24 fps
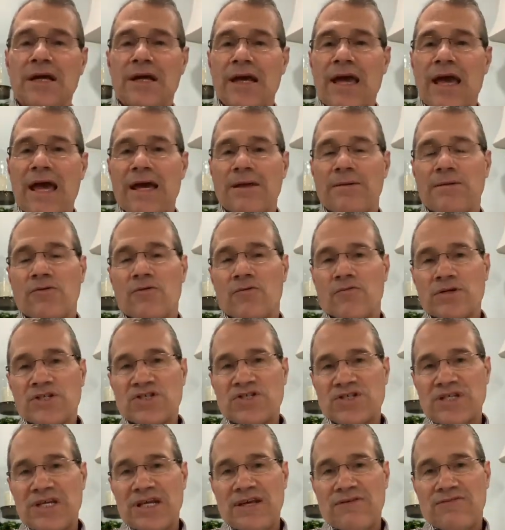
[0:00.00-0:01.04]
and
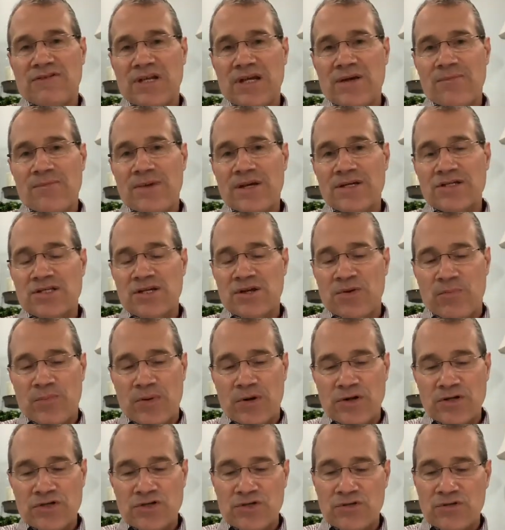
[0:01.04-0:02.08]
received him as their
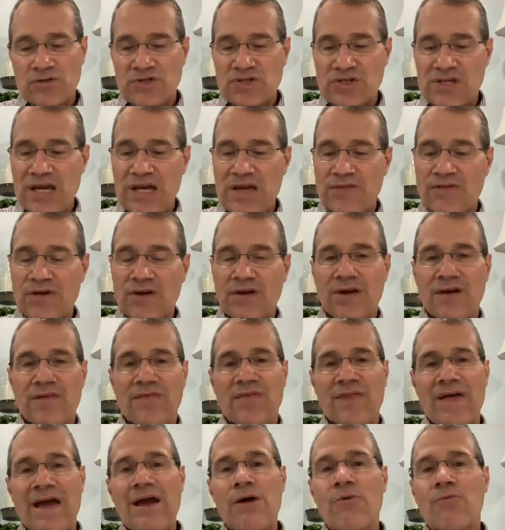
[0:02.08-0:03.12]
personal savior. And
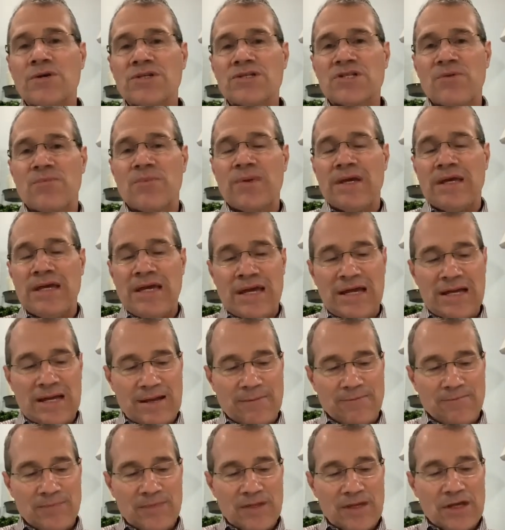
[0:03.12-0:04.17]
that was the beginning.
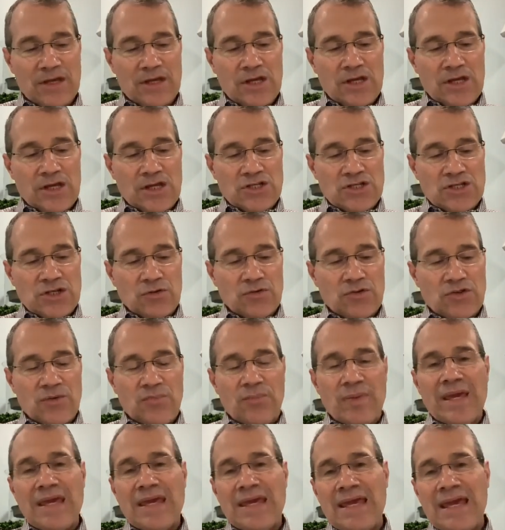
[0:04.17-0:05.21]
So the
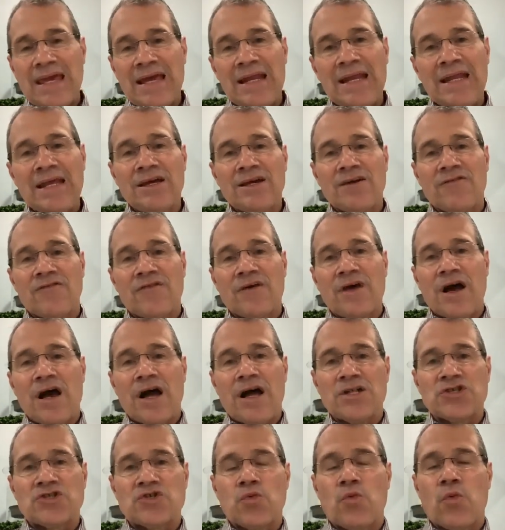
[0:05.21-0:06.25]
beginning of
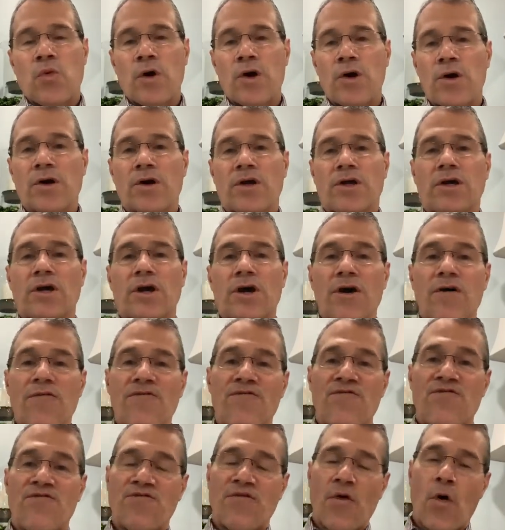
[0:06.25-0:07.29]
God's work
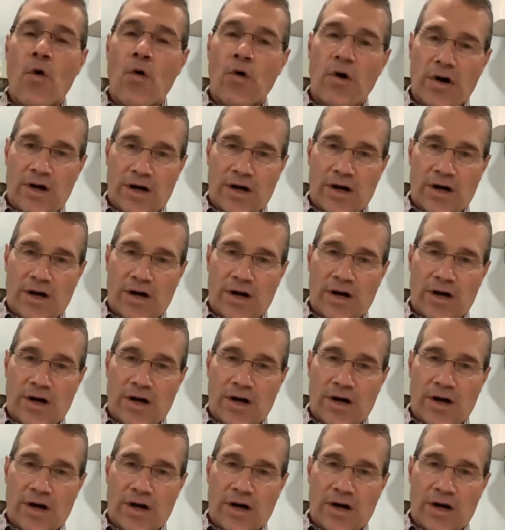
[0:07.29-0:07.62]
for